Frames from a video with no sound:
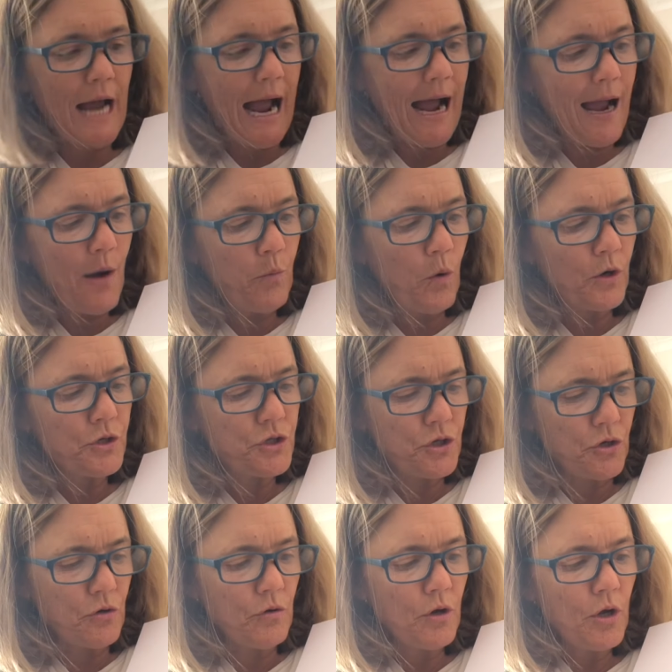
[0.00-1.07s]
I want
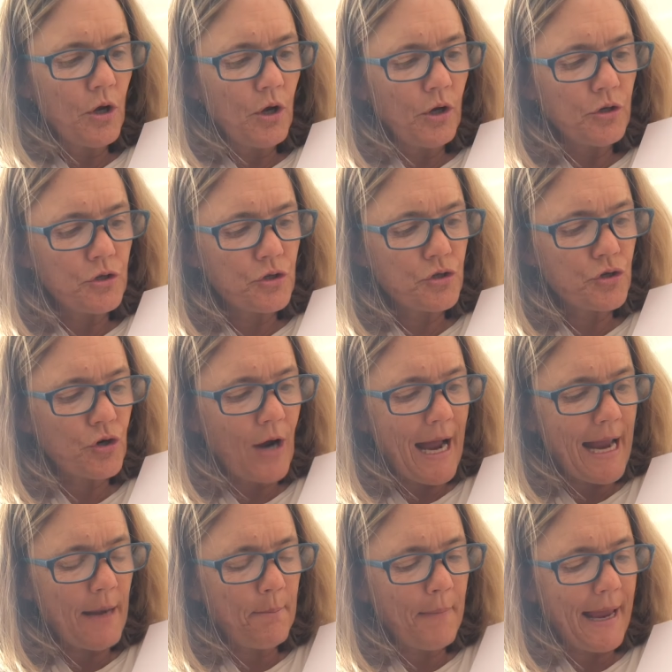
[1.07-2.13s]
you to try
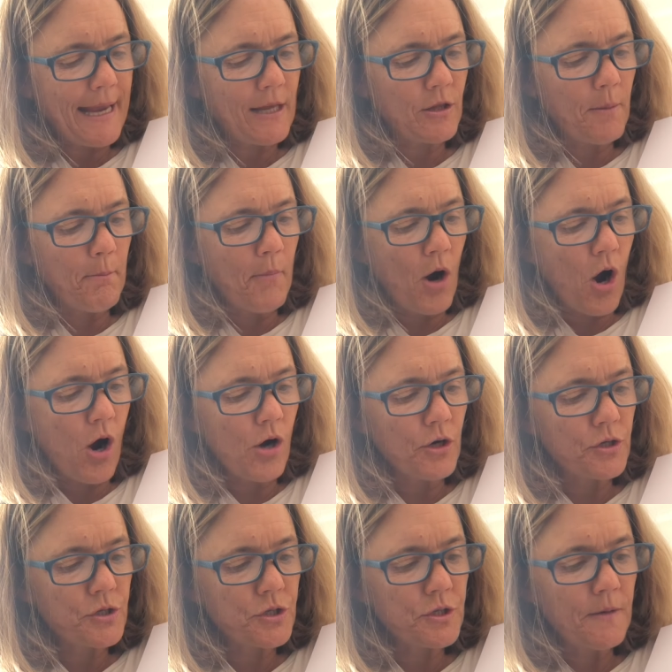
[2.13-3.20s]
and make the
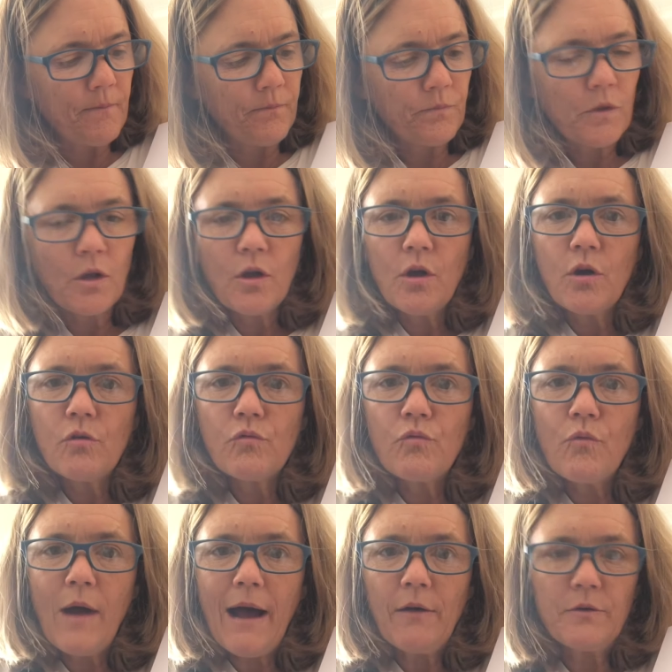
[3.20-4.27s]
marks
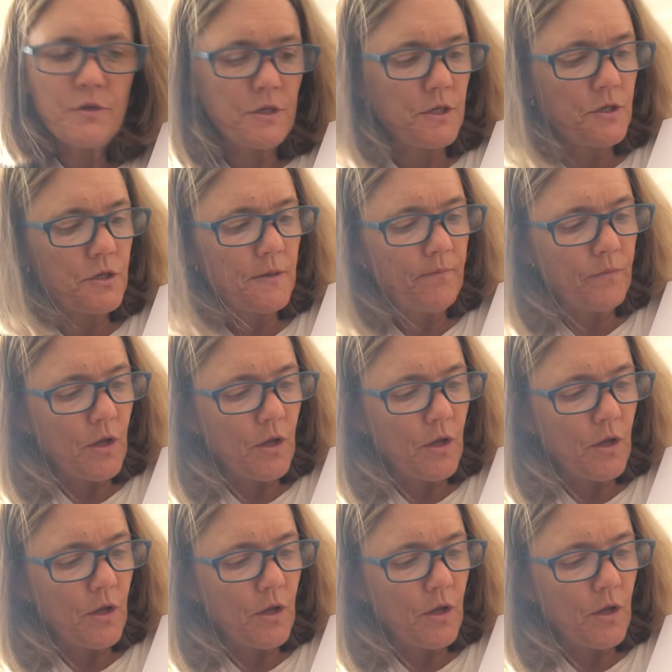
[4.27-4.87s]
rounded.